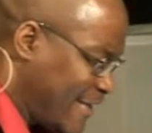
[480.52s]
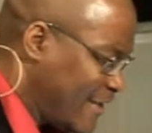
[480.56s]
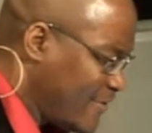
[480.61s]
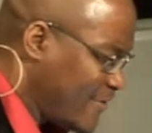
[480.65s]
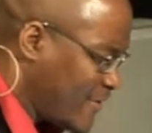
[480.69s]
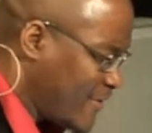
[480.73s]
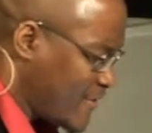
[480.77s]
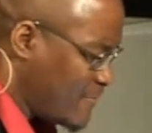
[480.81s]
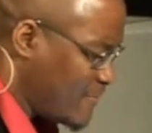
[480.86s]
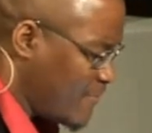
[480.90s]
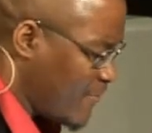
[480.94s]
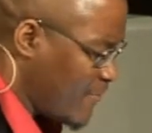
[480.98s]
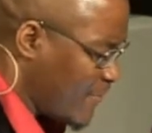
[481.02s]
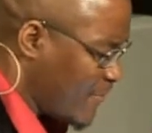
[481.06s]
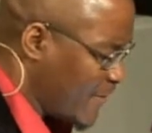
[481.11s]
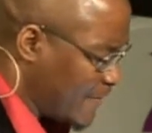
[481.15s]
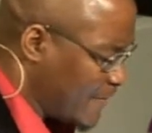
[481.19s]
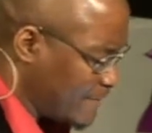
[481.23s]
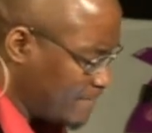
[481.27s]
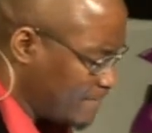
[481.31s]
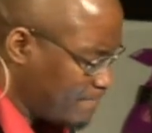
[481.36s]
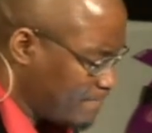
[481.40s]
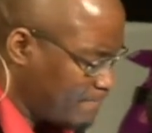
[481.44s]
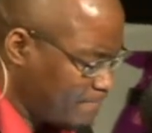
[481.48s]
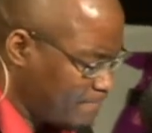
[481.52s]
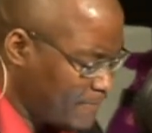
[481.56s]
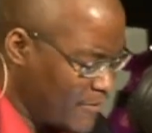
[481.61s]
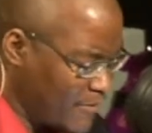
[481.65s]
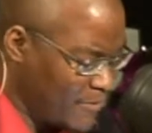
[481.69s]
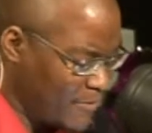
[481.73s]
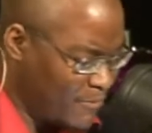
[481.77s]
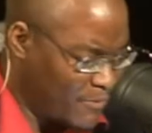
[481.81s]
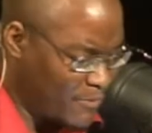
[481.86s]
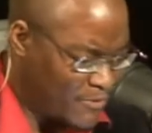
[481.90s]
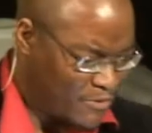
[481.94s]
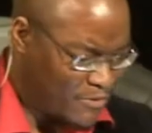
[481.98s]
clear this morning?
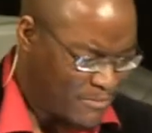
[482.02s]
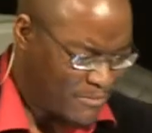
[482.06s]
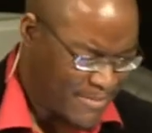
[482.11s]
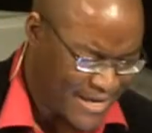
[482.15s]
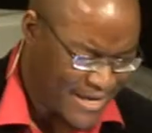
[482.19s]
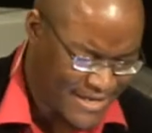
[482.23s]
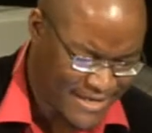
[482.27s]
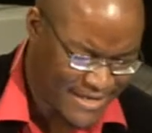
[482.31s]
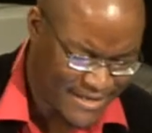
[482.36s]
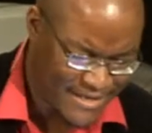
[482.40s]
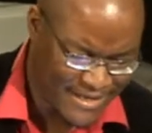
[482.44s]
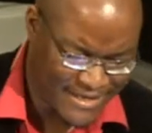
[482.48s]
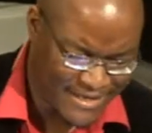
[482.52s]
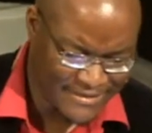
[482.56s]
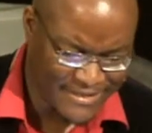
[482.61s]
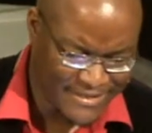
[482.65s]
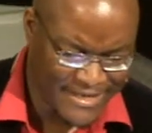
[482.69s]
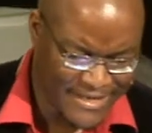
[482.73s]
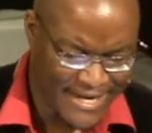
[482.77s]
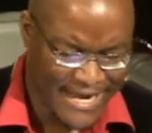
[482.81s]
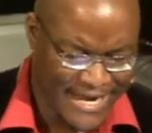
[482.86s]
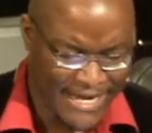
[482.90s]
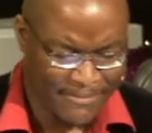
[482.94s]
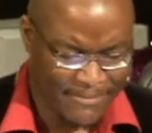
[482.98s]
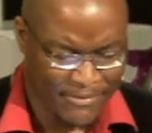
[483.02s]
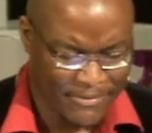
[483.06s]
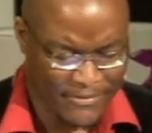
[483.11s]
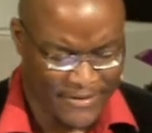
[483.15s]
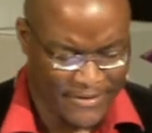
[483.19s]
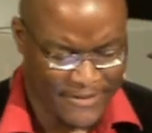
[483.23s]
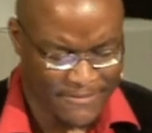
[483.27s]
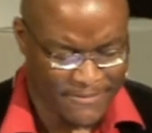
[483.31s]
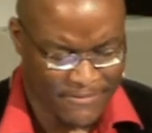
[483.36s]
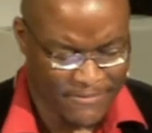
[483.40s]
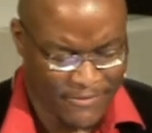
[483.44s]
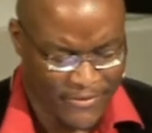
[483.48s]
Will you make it undeniable
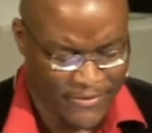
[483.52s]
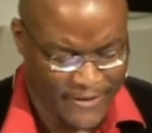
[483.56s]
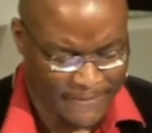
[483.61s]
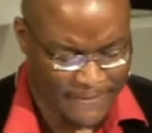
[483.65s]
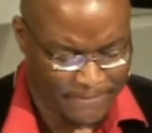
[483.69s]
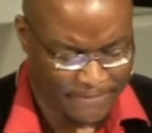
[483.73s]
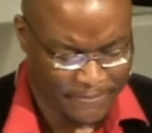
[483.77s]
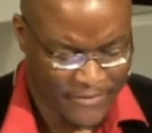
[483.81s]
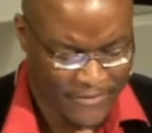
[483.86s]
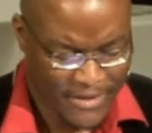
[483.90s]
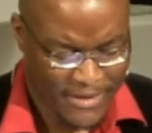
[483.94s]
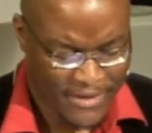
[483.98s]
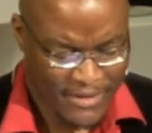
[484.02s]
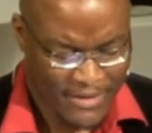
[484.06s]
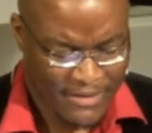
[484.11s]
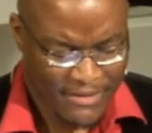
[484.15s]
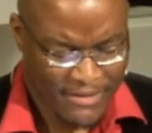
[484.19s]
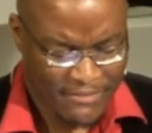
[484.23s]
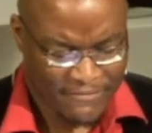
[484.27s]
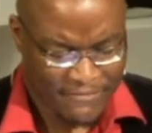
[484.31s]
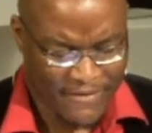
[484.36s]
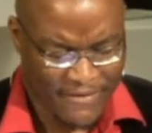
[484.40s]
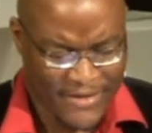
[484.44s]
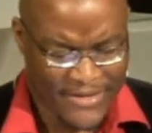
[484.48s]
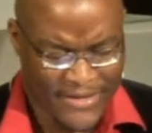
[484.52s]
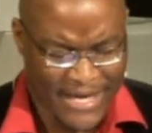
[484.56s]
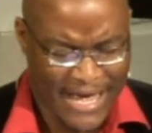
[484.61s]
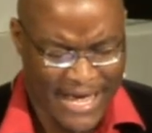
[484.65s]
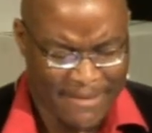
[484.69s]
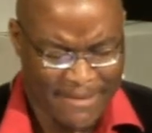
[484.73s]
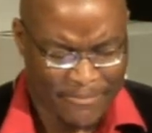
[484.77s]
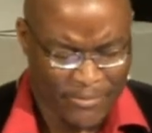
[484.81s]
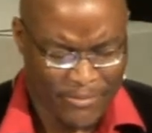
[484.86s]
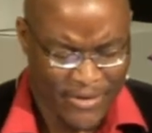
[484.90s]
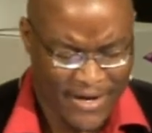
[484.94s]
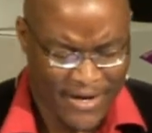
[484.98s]
this morning? Father,
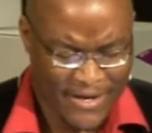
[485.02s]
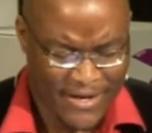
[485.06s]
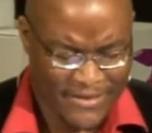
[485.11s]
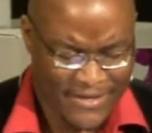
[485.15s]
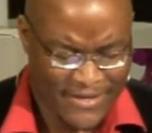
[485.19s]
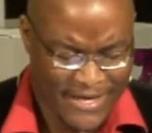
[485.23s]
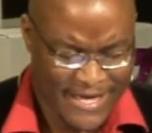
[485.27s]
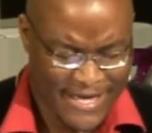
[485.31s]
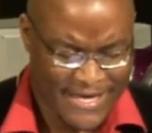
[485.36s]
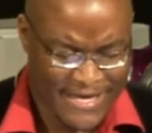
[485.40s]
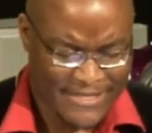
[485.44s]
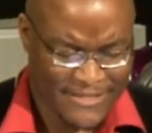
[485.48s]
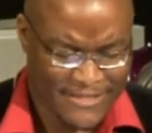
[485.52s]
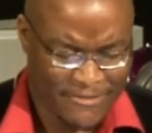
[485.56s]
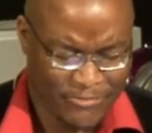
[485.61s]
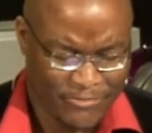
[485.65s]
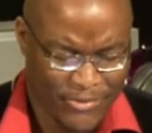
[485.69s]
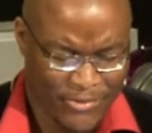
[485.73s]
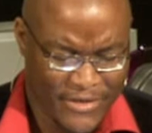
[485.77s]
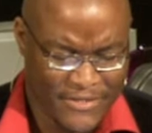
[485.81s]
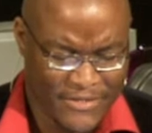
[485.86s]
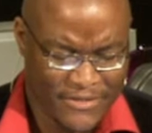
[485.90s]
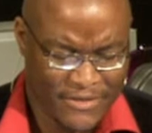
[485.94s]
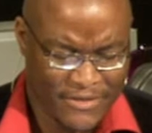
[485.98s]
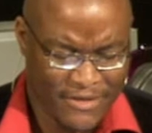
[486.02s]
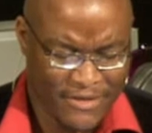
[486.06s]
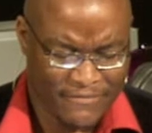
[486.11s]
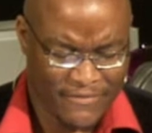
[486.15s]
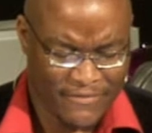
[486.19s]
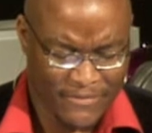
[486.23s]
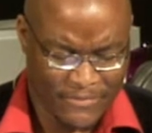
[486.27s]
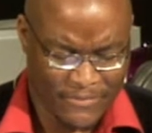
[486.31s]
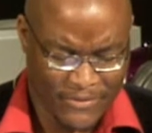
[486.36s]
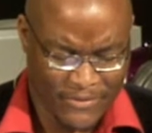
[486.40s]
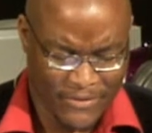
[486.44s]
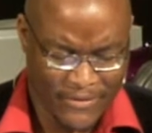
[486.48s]
I pray that as the preacher of
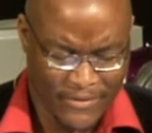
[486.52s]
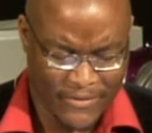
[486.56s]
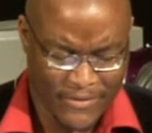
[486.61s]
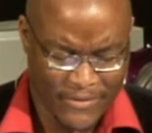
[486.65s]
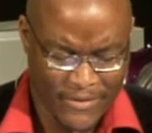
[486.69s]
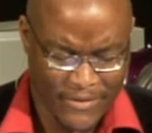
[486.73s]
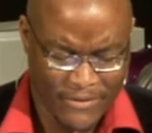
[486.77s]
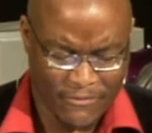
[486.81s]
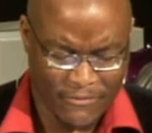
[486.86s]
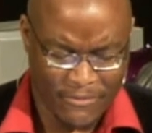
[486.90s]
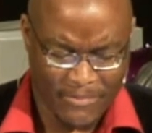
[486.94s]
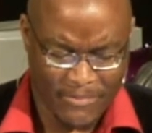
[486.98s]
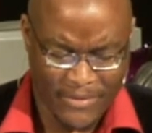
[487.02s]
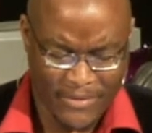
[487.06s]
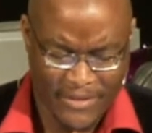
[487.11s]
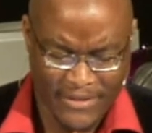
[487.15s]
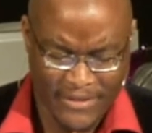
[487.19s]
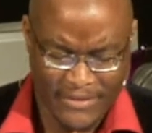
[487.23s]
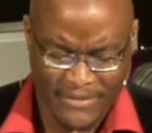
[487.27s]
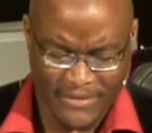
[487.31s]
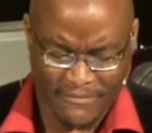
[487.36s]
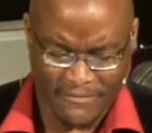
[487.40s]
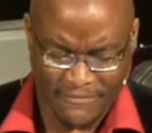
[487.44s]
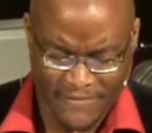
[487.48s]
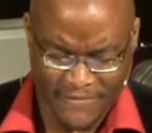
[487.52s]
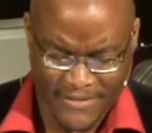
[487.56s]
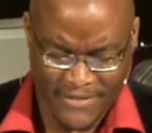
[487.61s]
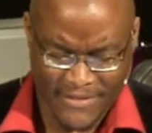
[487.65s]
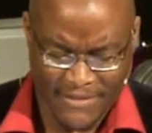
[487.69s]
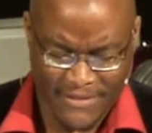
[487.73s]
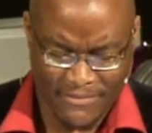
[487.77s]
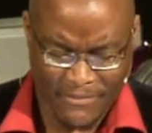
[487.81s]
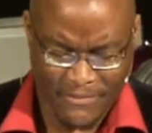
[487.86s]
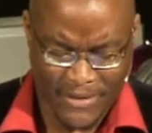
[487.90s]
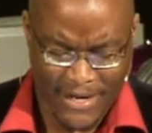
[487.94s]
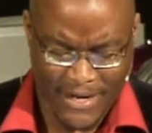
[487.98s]
your word, you would be
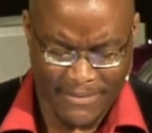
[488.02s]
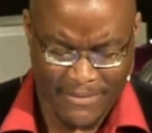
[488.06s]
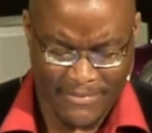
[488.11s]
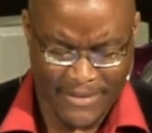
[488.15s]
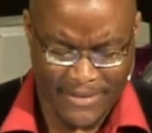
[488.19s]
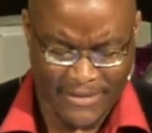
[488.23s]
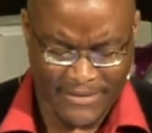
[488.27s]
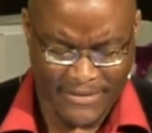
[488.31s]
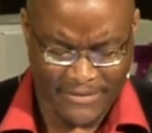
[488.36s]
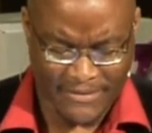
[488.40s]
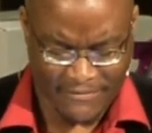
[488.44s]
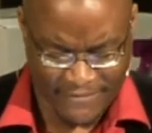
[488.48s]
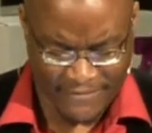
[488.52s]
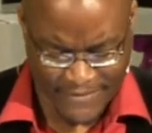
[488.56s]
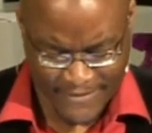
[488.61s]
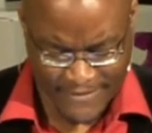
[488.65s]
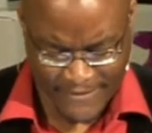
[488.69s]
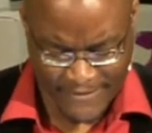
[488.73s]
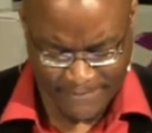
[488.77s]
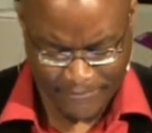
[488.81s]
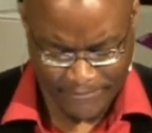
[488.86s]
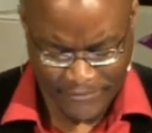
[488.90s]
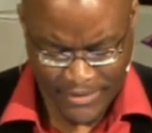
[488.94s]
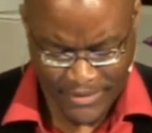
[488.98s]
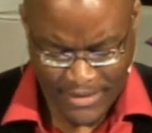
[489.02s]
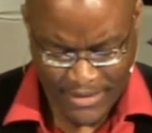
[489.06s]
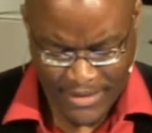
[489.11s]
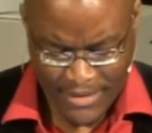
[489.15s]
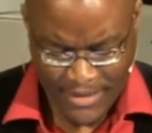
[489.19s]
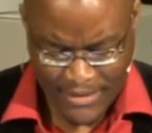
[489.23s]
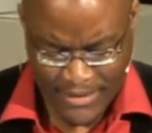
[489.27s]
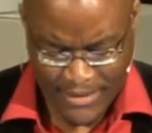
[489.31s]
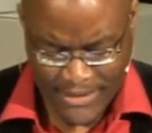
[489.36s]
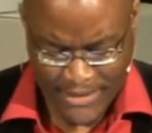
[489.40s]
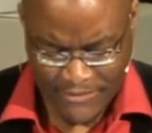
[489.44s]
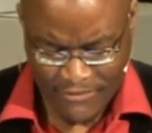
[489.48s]
sufficient where I'm insufficient,
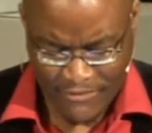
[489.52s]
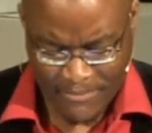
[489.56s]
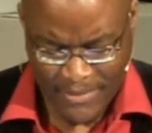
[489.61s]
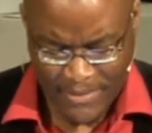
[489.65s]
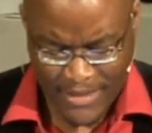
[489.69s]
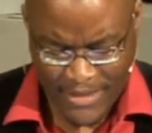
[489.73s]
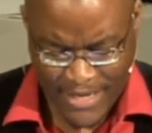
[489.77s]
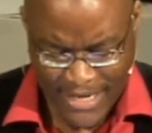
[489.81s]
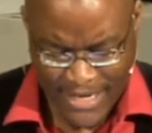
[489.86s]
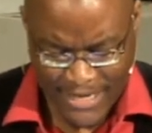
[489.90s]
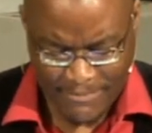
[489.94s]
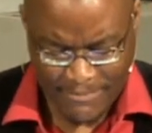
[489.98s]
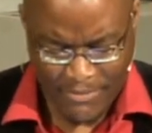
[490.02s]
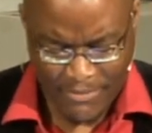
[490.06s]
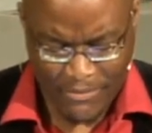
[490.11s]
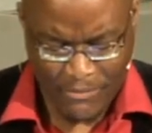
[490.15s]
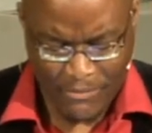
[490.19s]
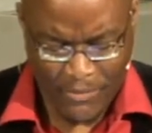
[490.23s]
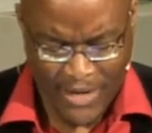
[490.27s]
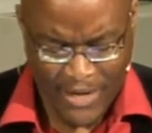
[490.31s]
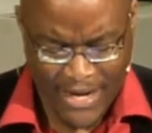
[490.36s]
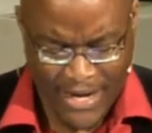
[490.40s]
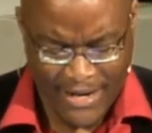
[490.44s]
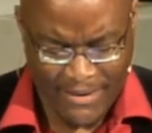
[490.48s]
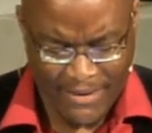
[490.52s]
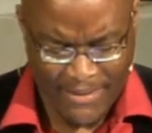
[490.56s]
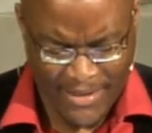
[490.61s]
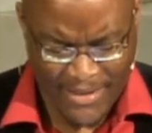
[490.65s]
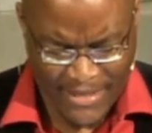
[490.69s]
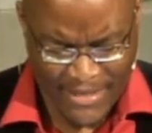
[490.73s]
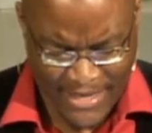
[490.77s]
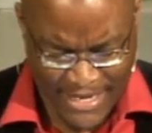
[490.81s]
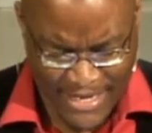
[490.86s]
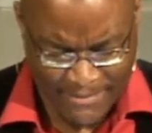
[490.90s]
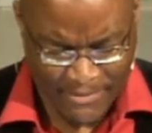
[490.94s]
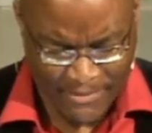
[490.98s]
that you would be able where I'm
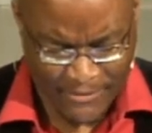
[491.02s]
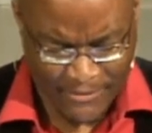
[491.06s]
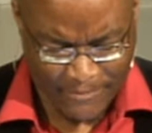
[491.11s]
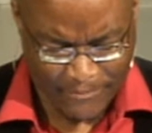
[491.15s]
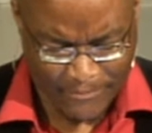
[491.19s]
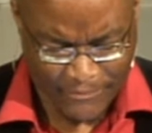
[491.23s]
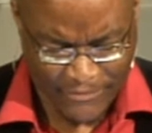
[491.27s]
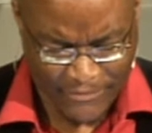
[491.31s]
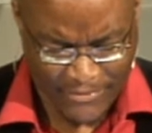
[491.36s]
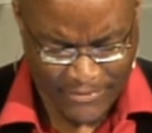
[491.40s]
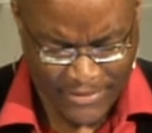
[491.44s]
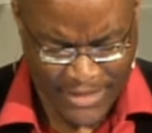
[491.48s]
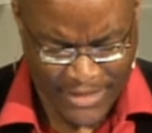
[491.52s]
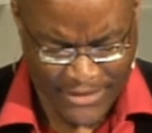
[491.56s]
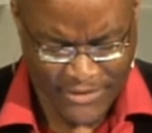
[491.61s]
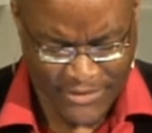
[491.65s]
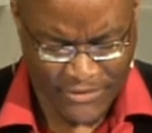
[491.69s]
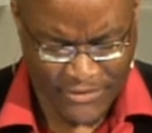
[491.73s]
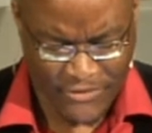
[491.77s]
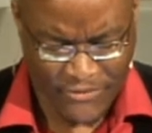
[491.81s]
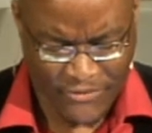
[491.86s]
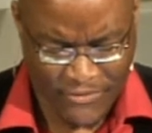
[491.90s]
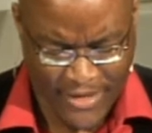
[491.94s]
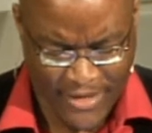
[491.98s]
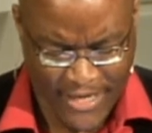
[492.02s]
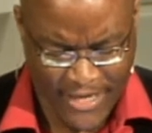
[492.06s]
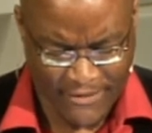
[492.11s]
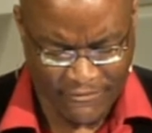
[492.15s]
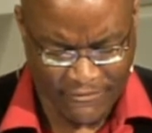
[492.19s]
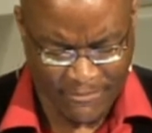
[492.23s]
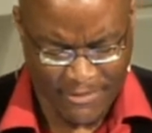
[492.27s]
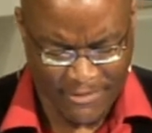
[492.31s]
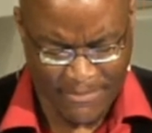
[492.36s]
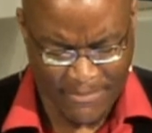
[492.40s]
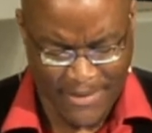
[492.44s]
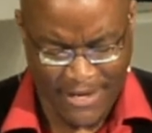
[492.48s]
unable, that your strength
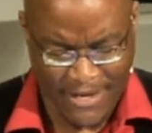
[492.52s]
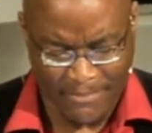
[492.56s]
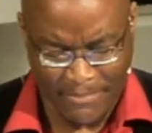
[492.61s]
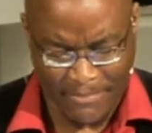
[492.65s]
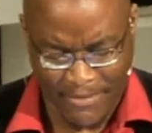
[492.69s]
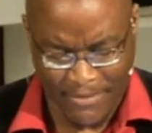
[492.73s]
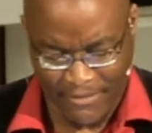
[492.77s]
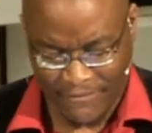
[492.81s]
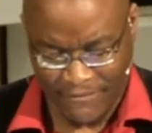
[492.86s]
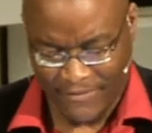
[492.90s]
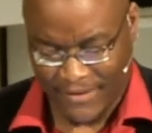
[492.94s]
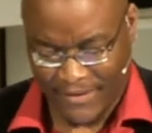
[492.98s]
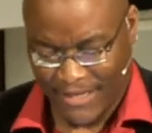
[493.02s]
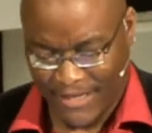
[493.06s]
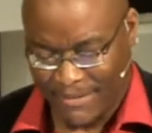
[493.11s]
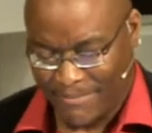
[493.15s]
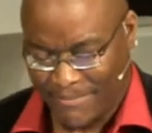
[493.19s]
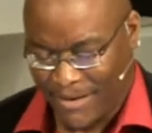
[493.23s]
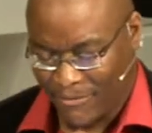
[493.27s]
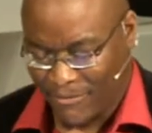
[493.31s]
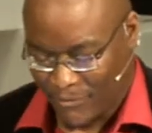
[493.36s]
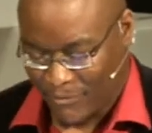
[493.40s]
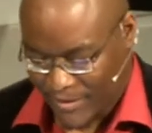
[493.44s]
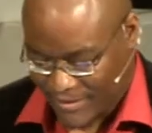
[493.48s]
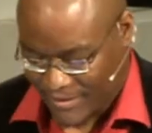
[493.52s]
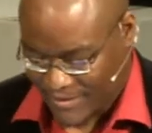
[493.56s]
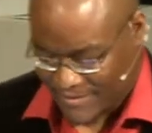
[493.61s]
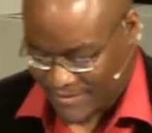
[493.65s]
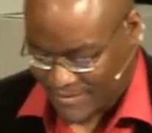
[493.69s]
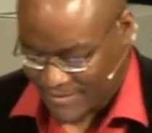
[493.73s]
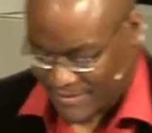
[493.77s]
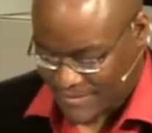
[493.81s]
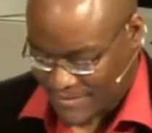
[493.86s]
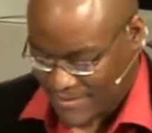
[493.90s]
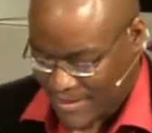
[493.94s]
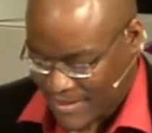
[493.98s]
will be made perfect in my
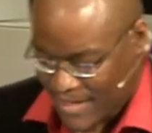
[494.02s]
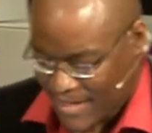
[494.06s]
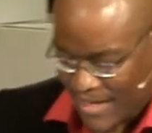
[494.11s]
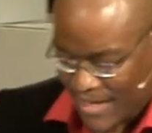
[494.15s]
weaknesses.